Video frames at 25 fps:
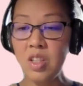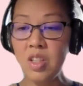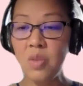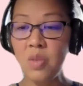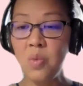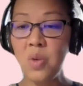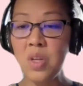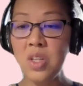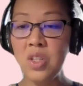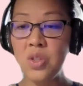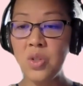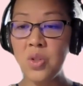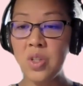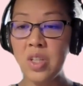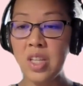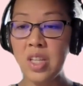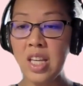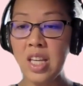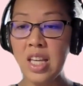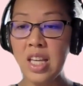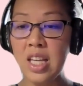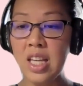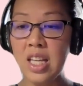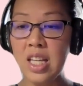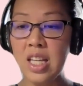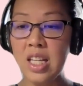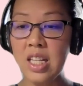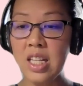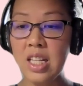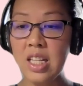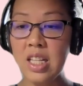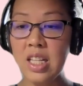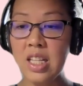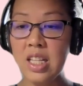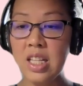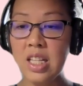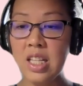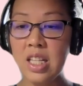what you
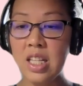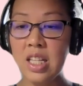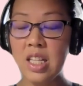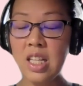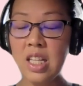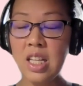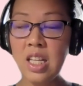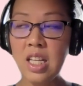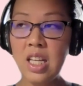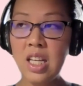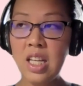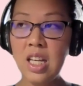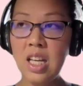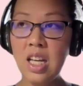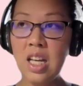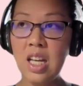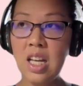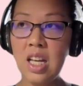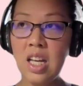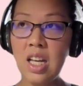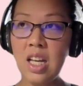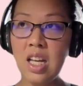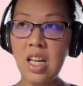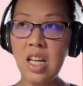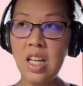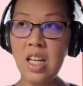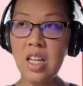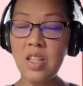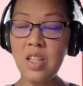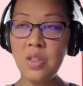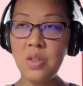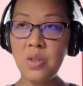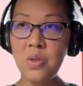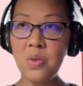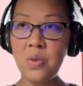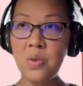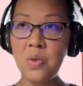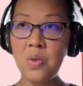can
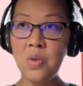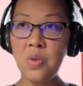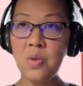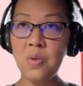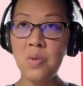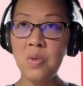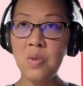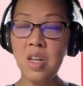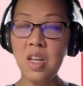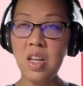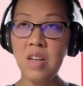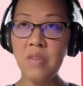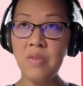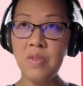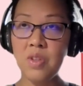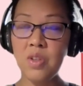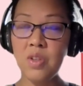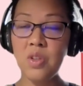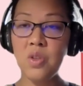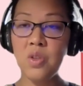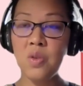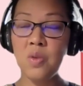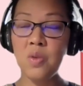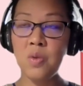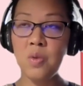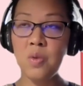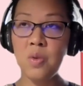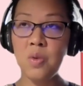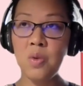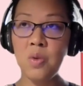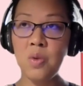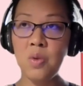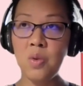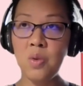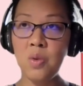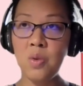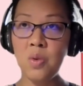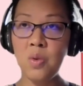do after
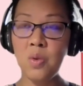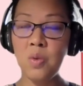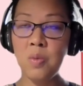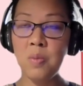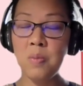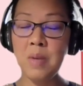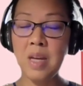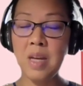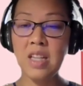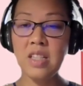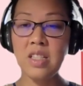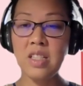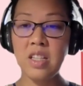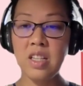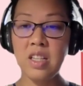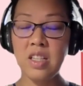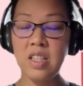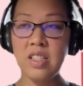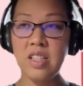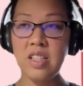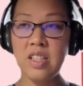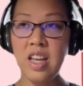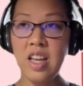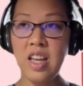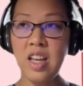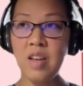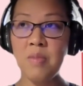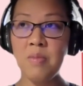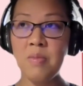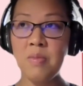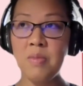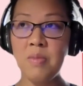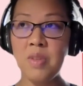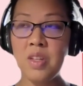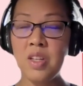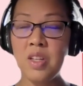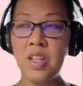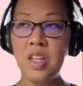you pass the exam
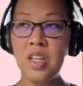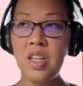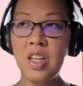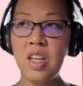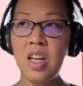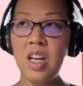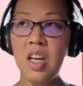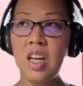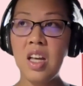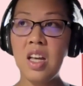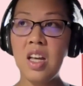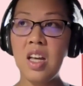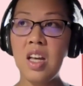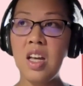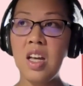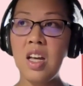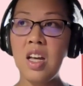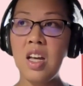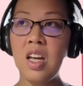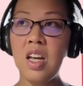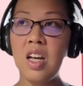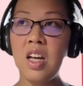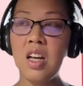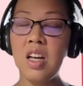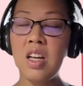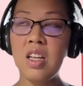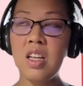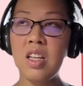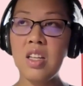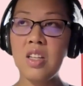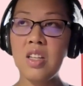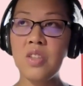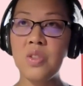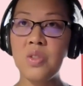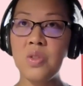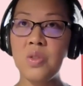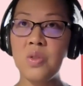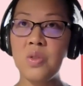
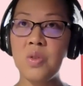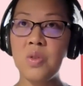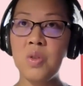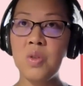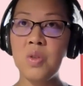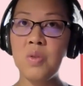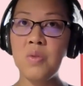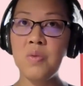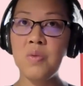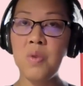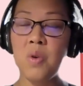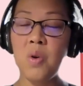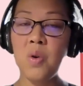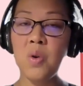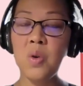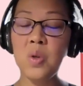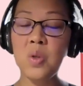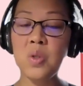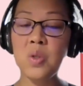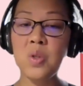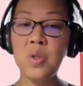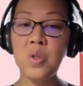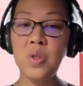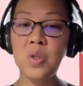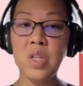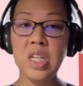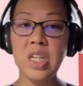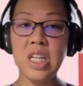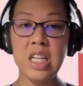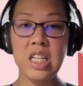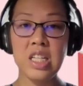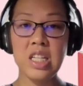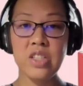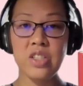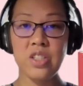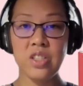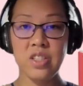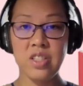is to focus on your
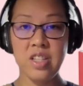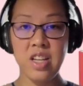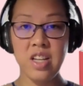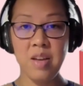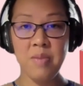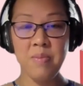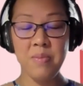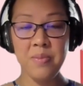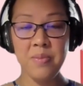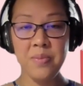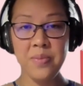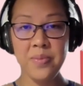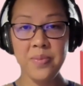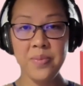English exam.